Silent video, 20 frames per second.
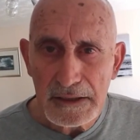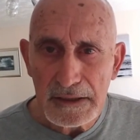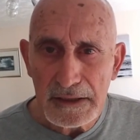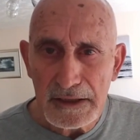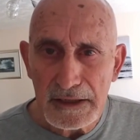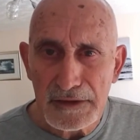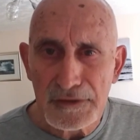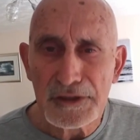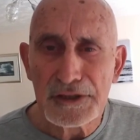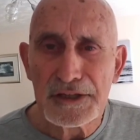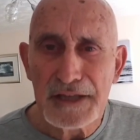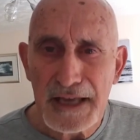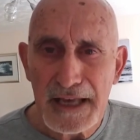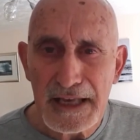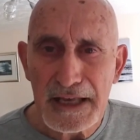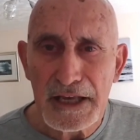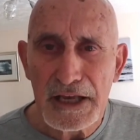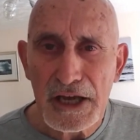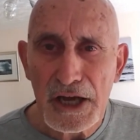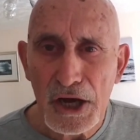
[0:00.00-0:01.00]
in the
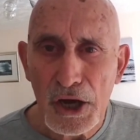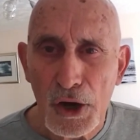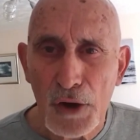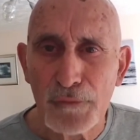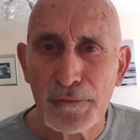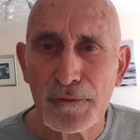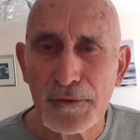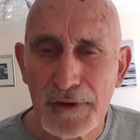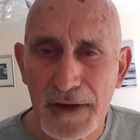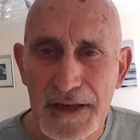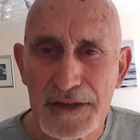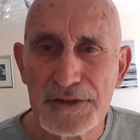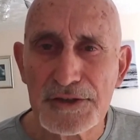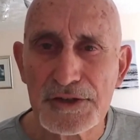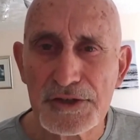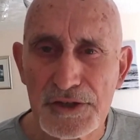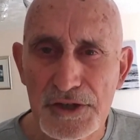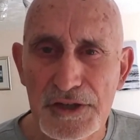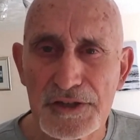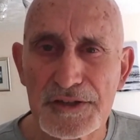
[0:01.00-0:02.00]
day of Christ
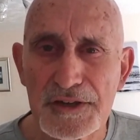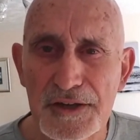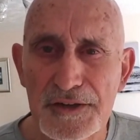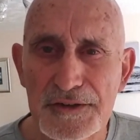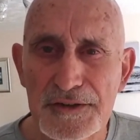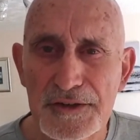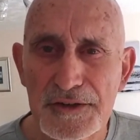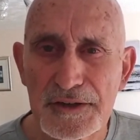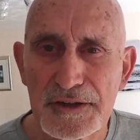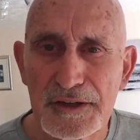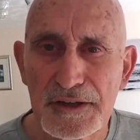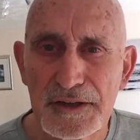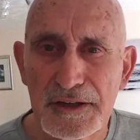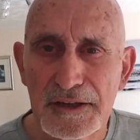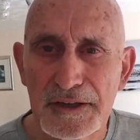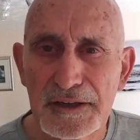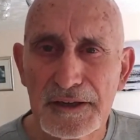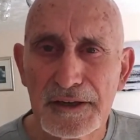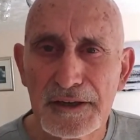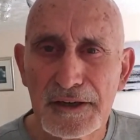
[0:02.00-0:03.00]
Jesus.
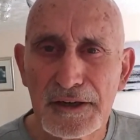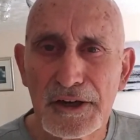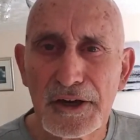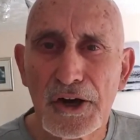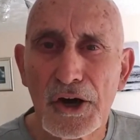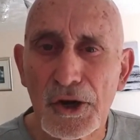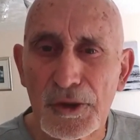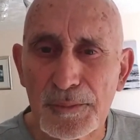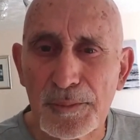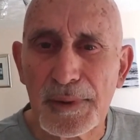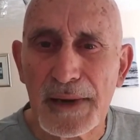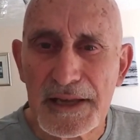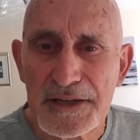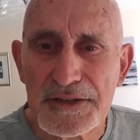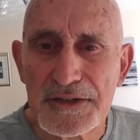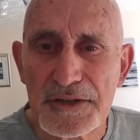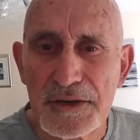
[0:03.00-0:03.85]
God bless